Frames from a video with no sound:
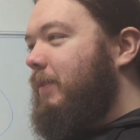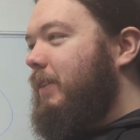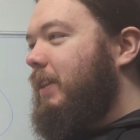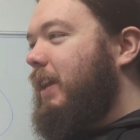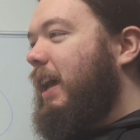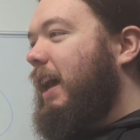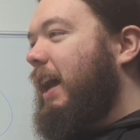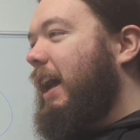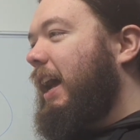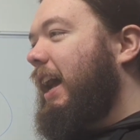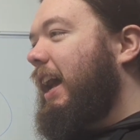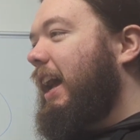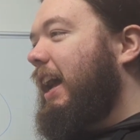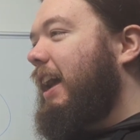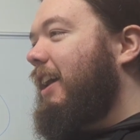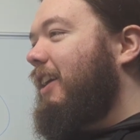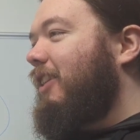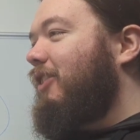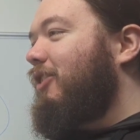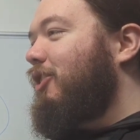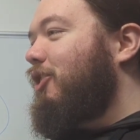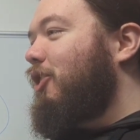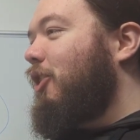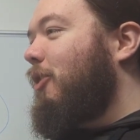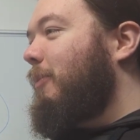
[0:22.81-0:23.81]
the
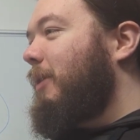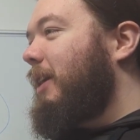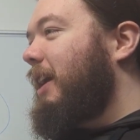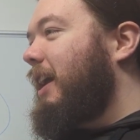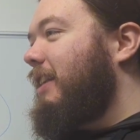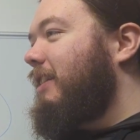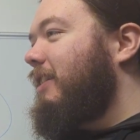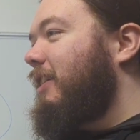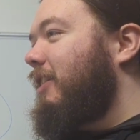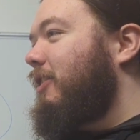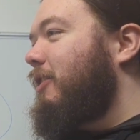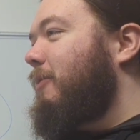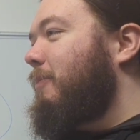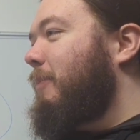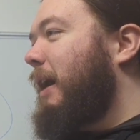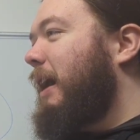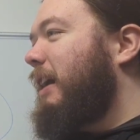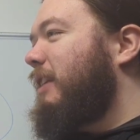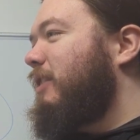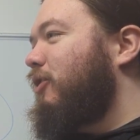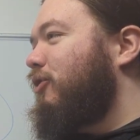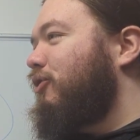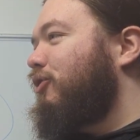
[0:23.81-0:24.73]
Jormungandr, the man